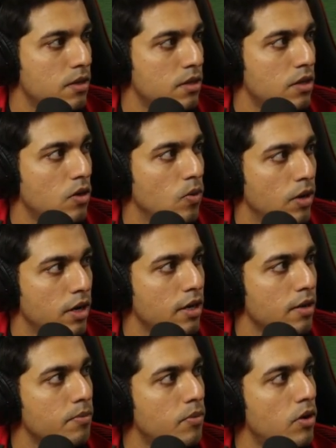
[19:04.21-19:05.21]
The only
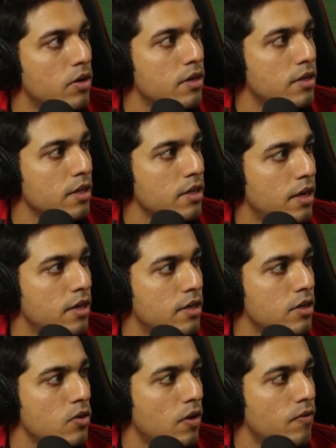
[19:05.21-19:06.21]
important thing that
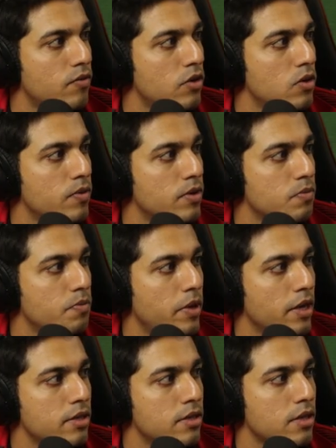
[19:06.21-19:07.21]
you have to do is
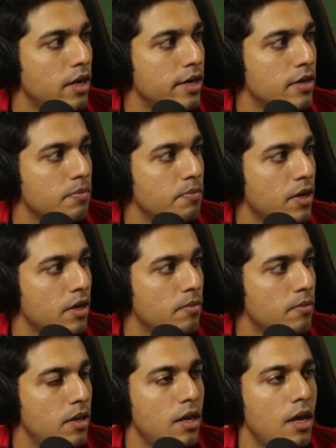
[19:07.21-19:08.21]
make this item
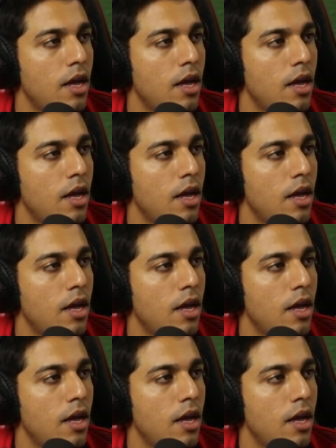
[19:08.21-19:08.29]
pickable,